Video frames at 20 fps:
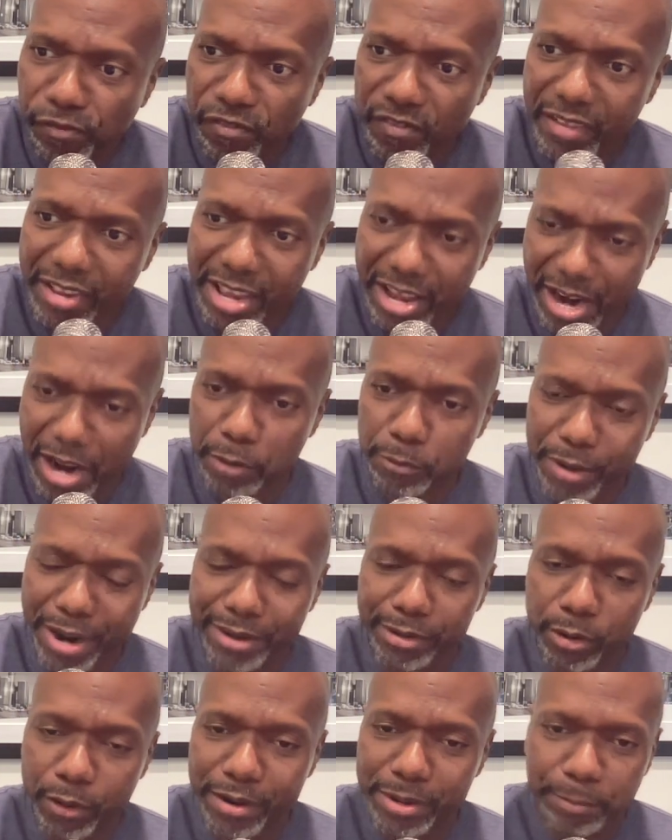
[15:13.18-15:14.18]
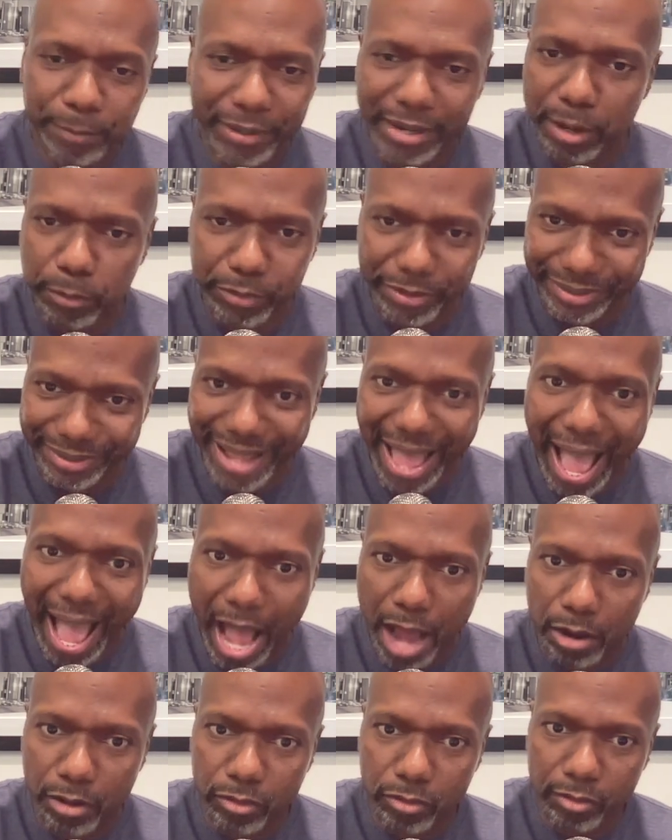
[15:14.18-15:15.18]
he had a red noise, but it was
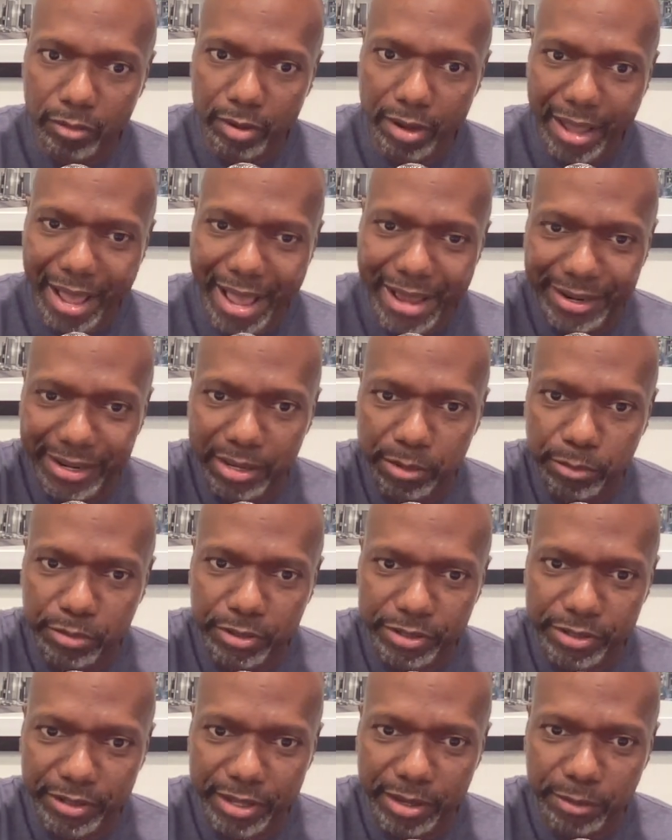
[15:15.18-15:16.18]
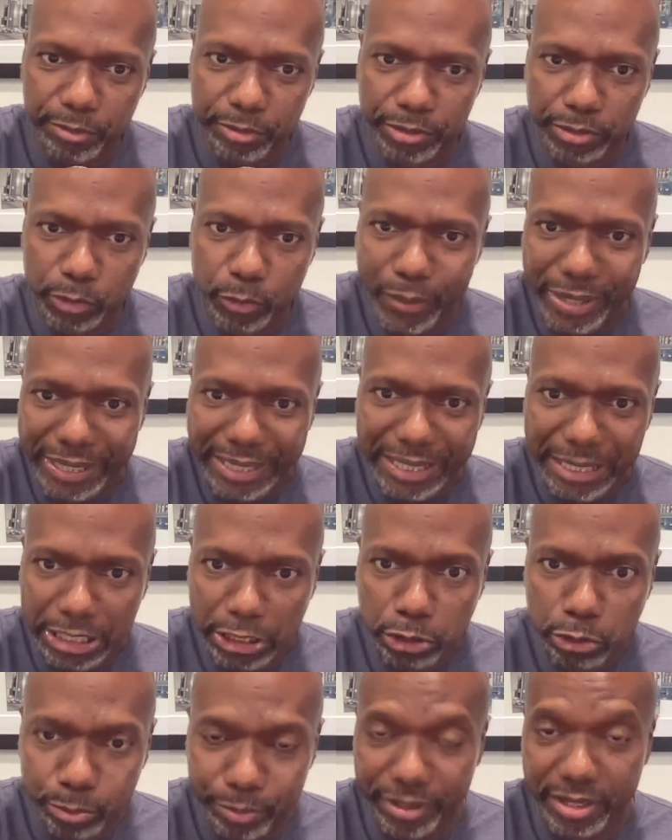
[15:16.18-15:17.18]
loud, and it was squeaky
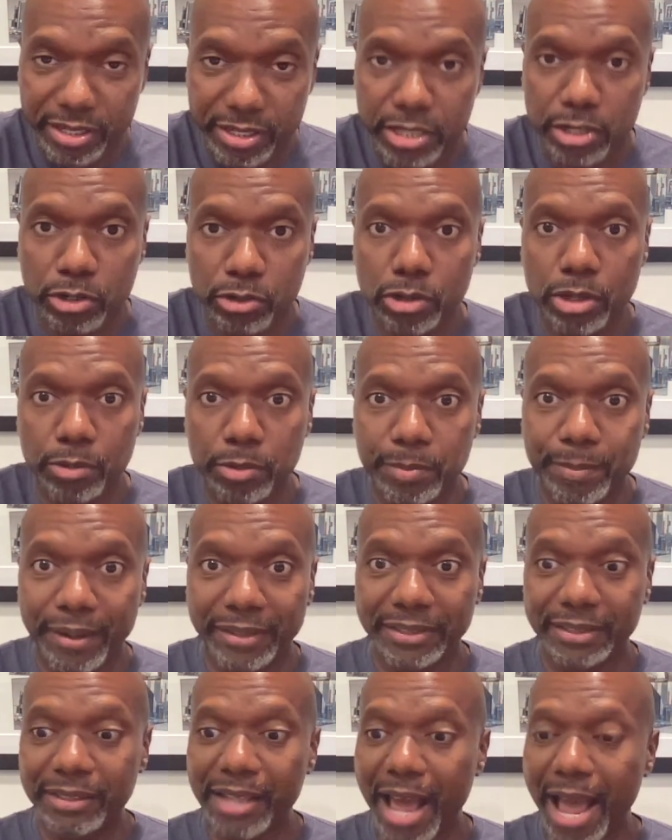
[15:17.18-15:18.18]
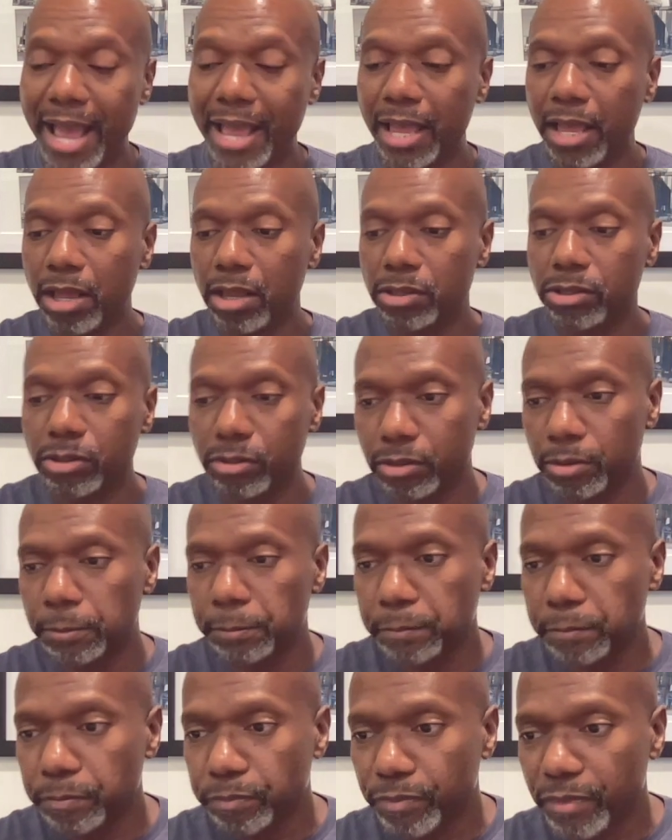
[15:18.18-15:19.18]
too because he knew he was about to die. So
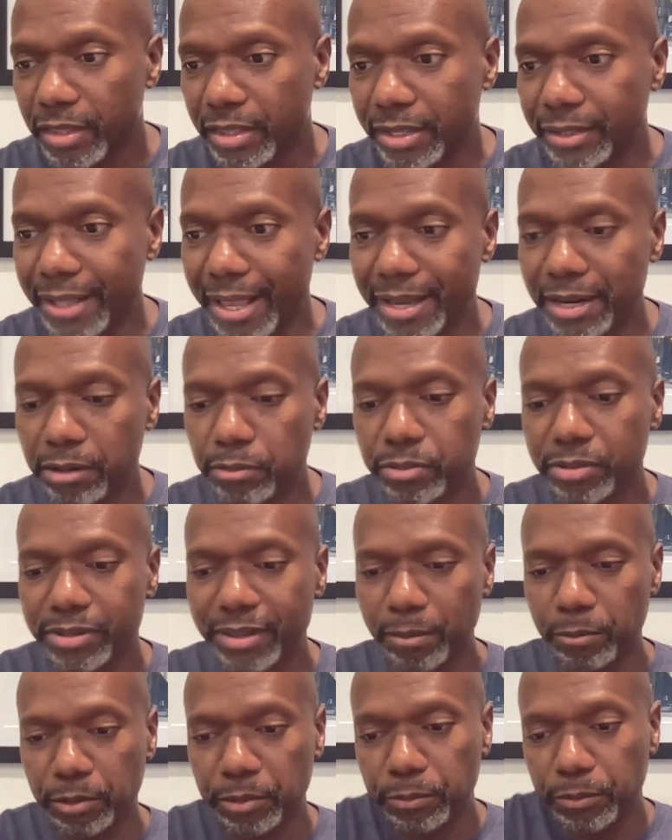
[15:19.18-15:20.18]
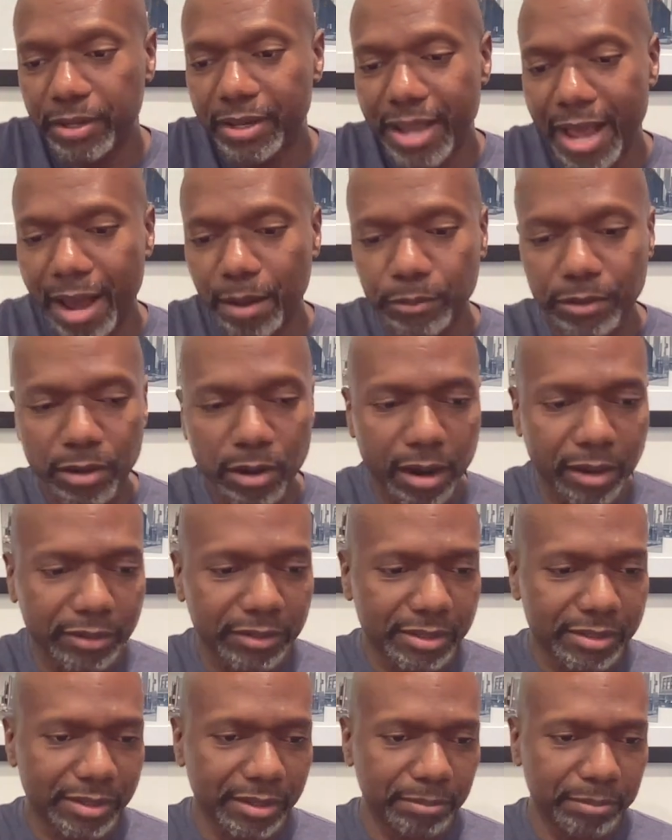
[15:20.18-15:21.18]
the lady was like, we caught the
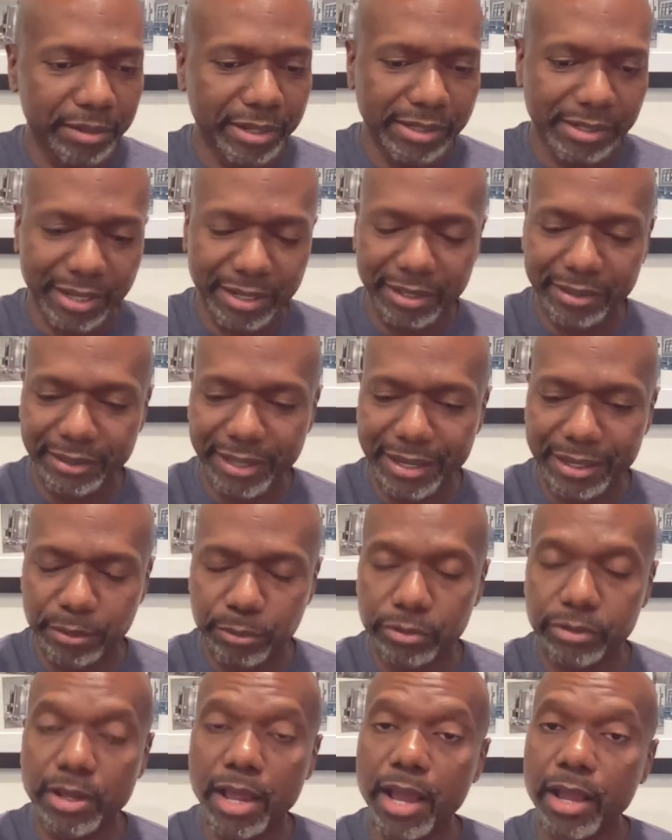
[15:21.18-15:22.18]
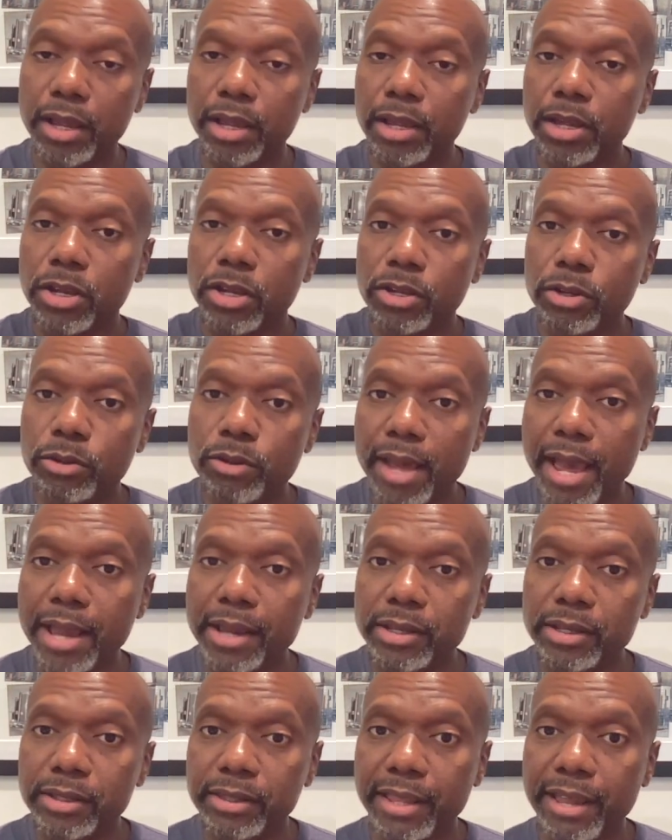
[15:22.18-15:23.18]
son bitch, and the lady was like, you
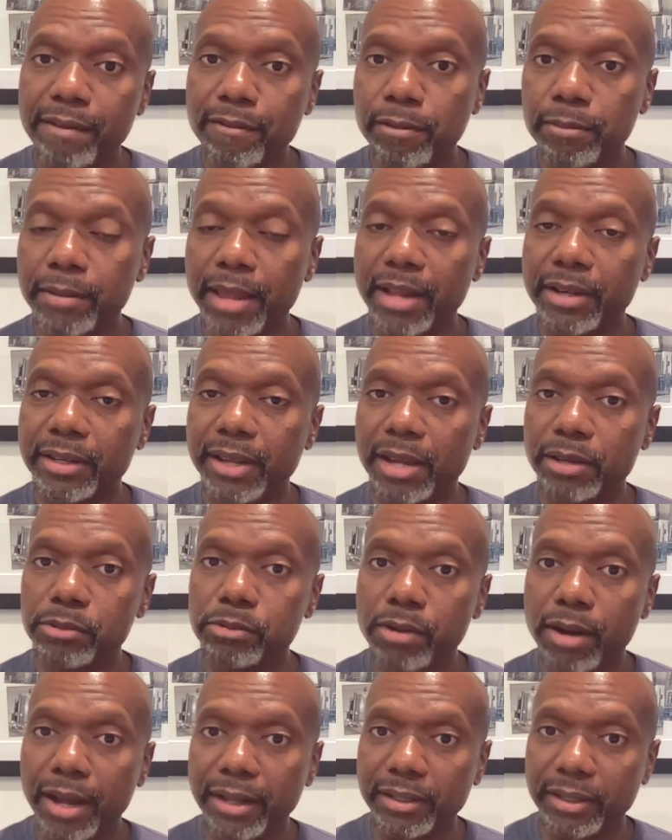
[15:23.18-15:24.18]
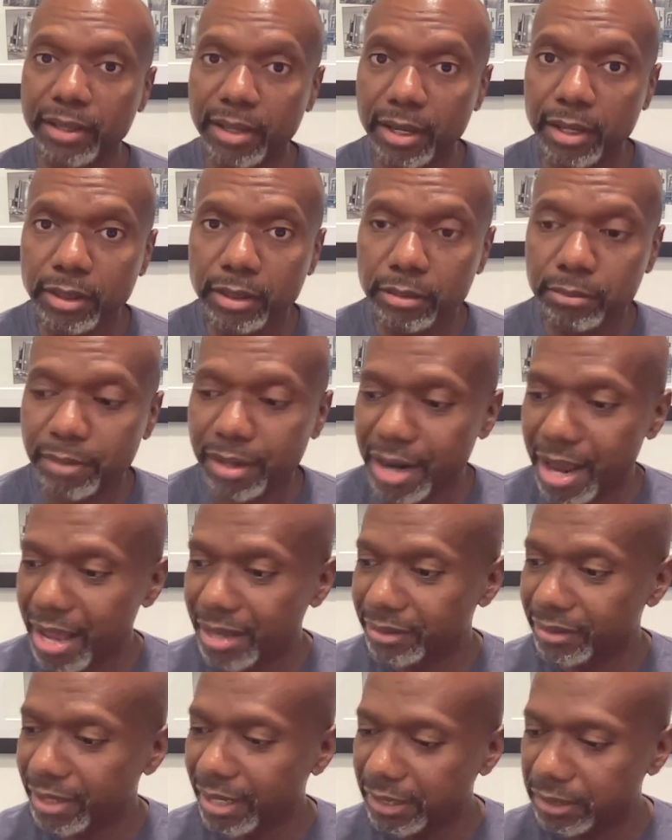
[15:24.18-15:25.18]
can't leave him like that. You're gonna have to kill him. And I
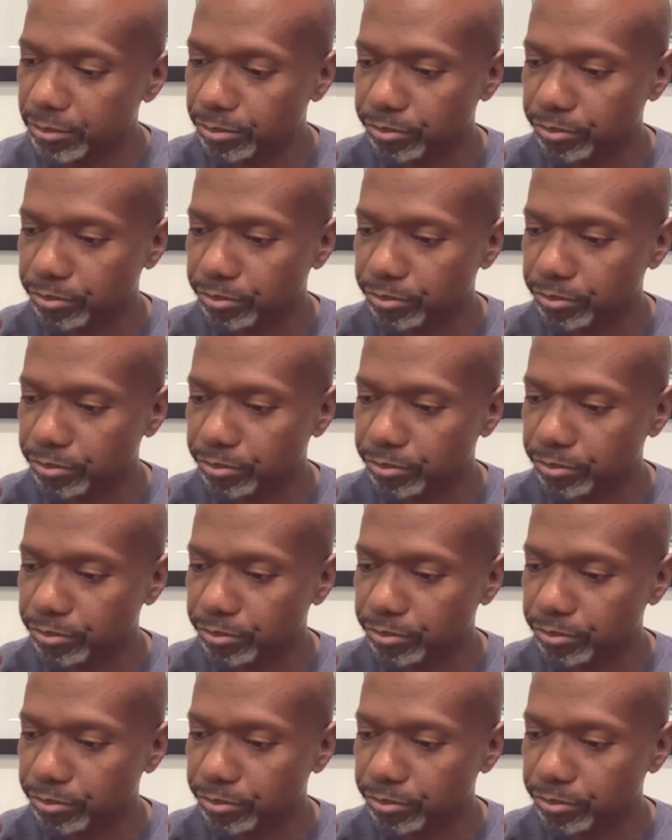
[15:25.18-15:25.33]
was like,